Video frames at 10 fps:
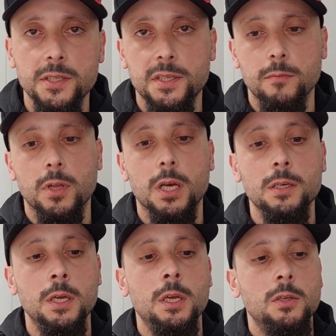
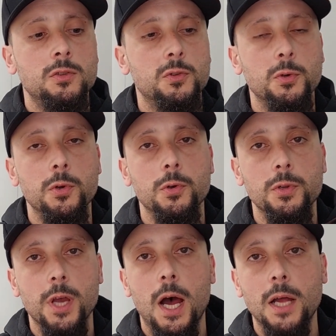similar to
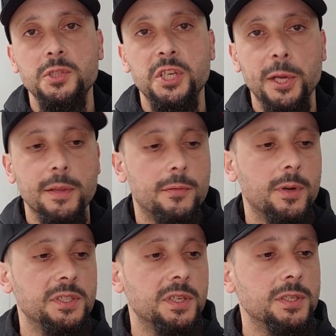your
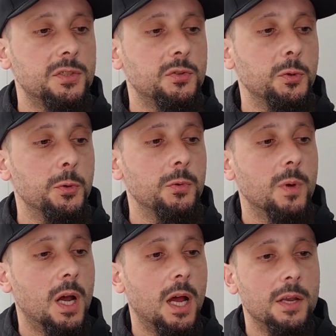
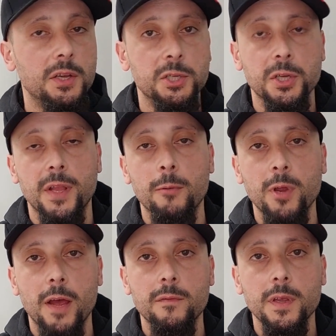RG362 edition that we
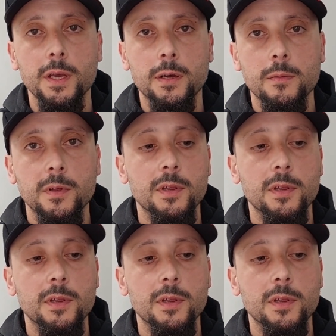have here.